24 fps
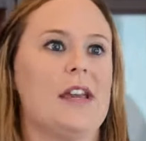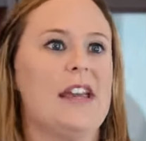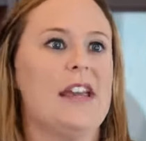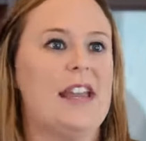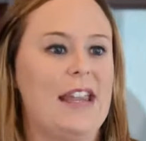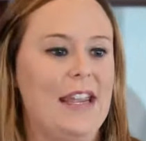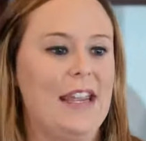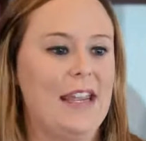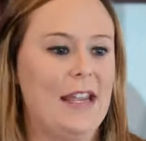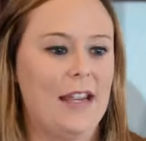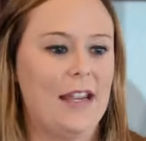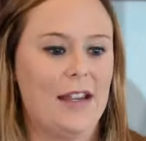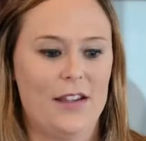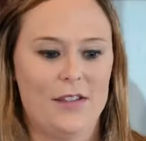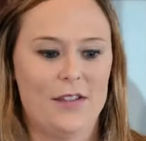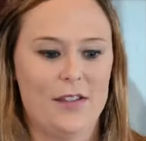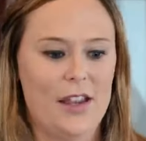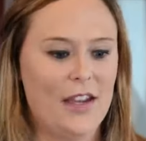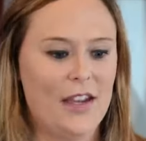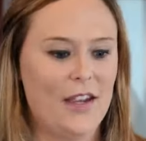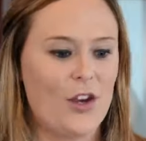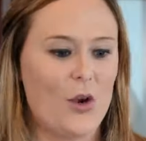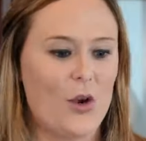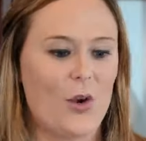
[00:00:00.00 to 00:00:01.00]
He,
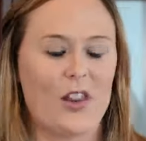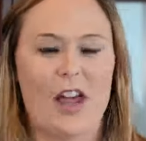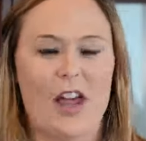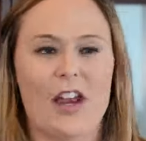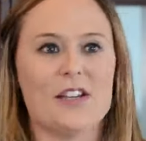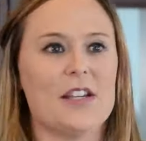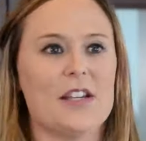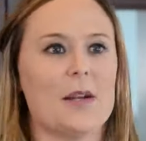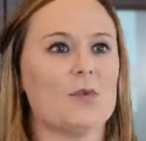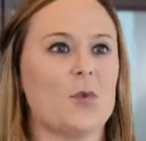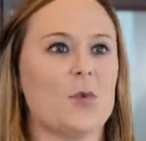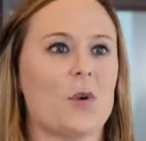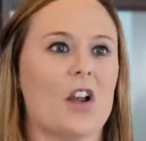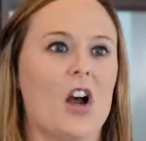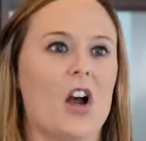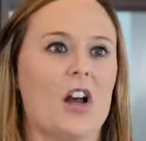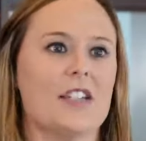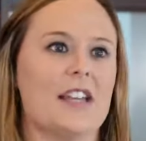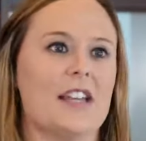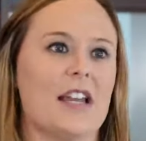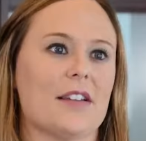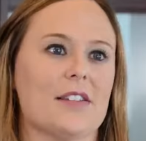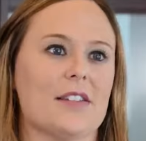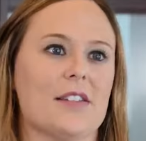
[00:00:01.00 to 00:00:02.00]
you know, a lot of times with
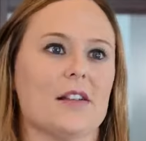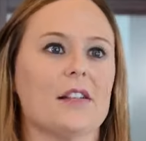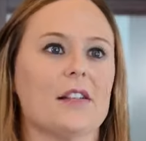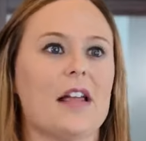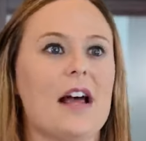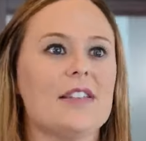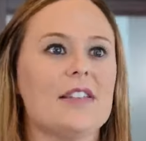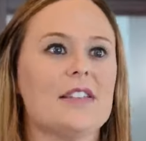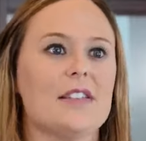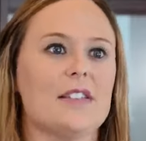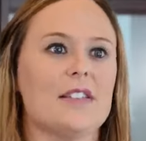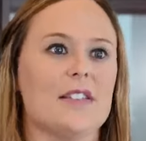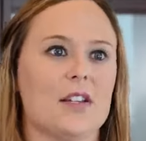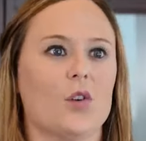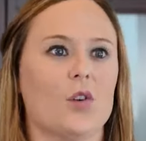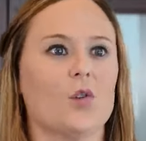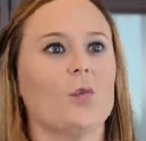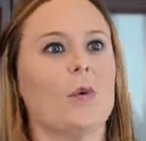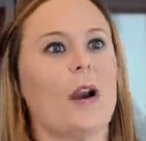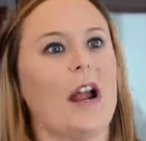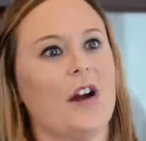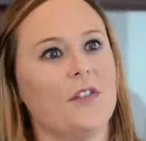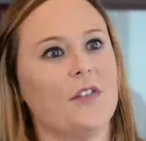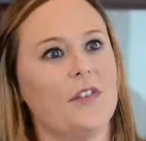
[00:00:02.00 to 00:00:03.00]
contacts and glasses, they'll
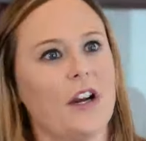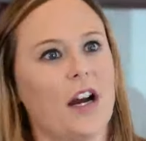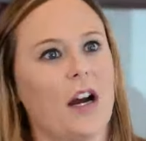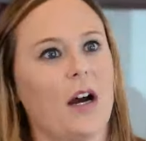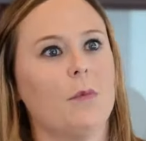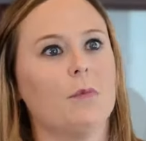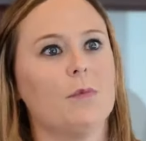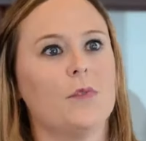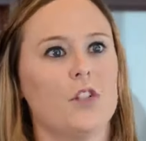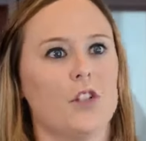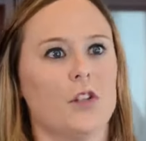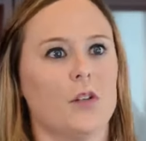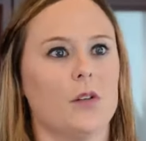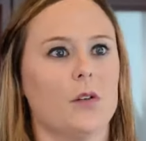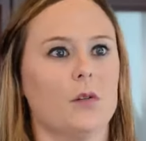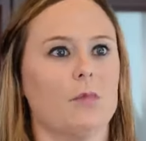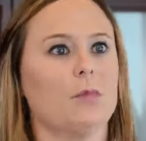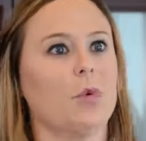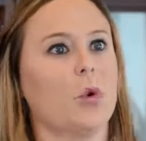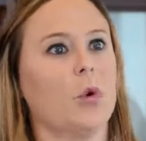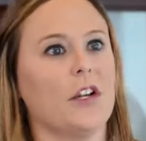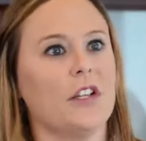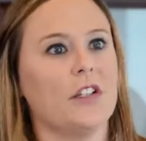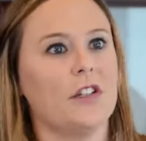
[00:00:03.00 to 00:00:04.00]
round up to
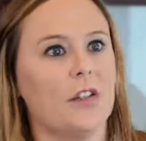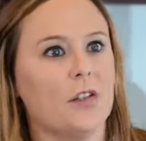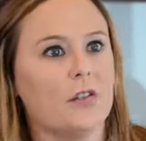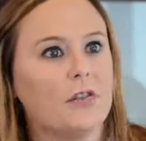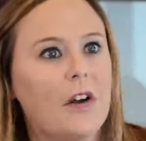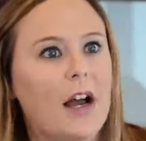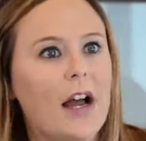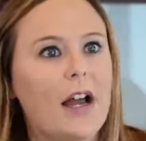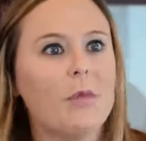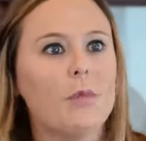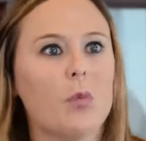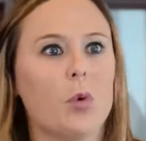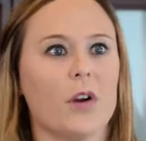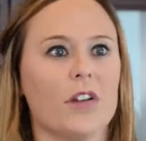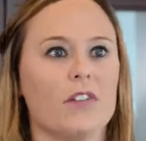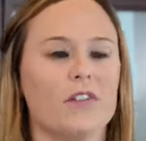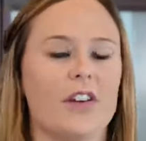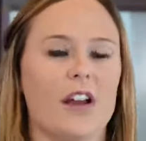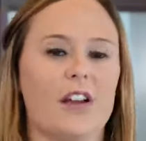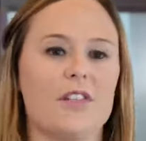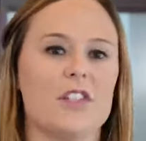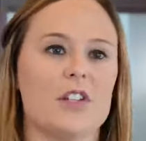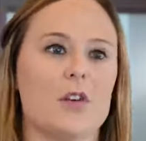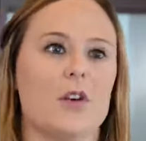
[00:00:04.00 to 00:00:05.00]
0.25,
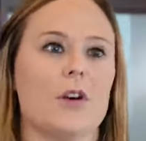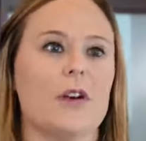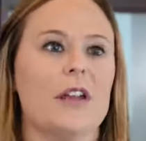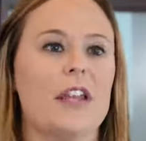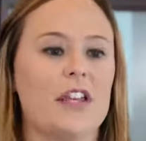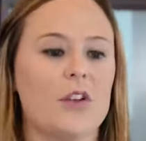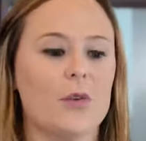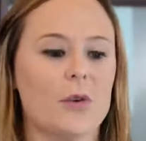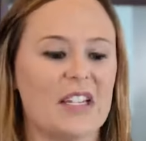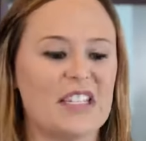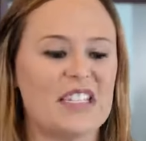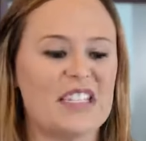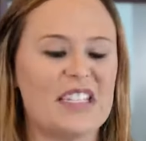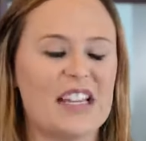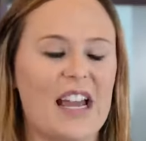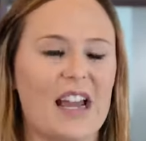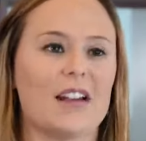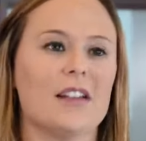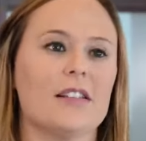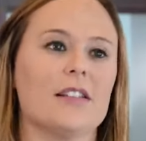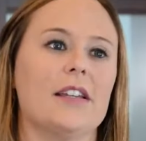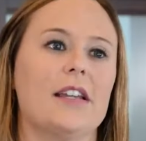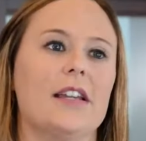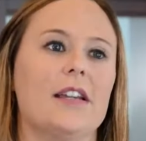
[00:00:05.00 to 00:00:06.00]
0.50. He knew
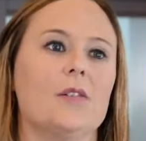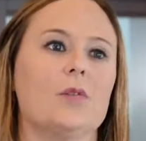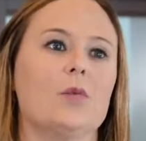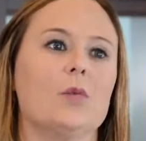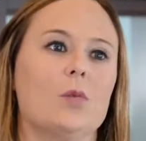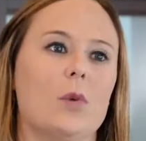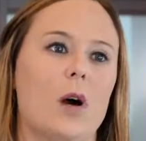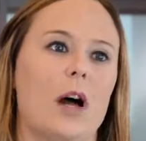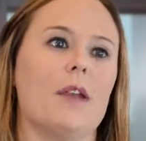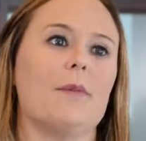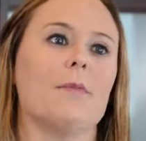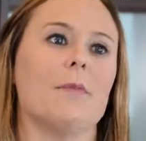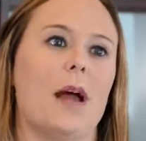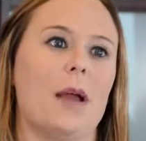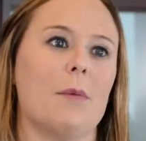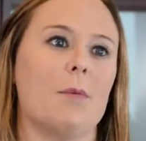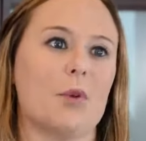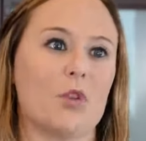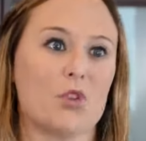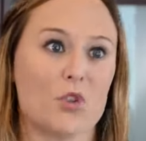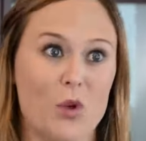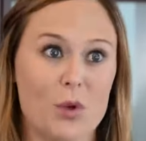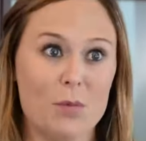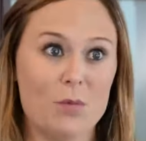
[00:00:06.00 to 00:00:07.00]
exactly what my
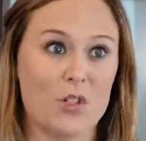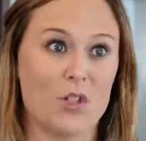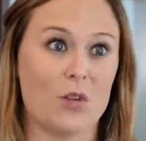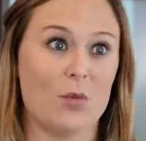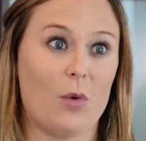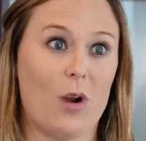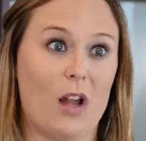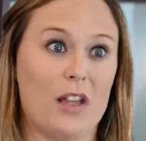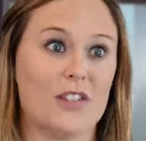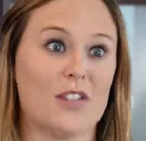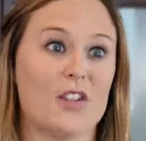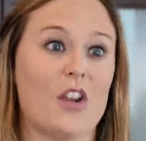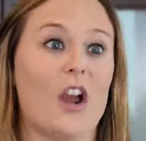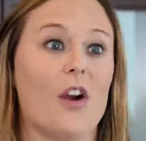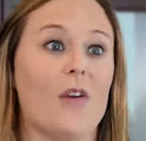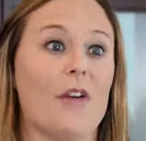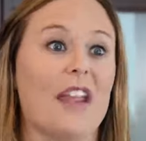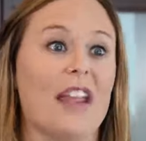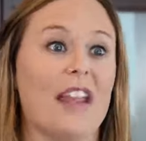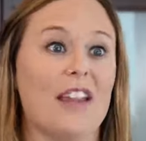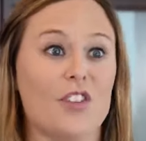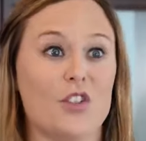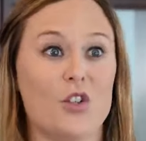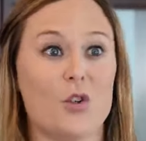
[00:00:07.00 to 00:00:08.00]
prescription was
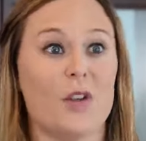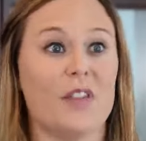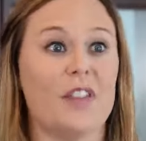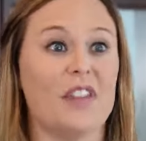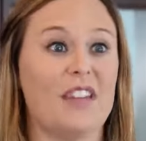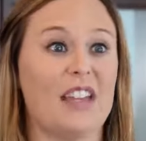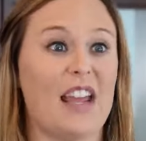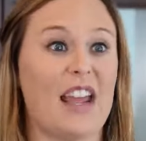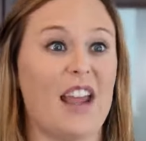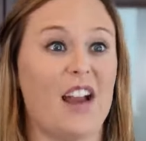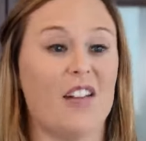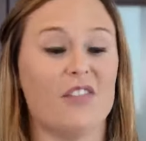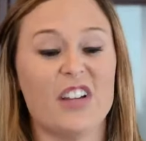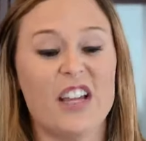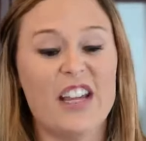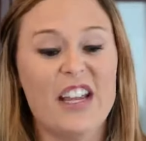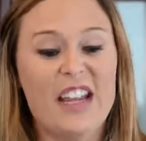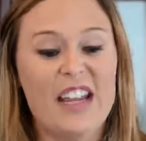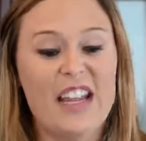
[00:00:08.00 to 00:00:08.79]
going into it the day of.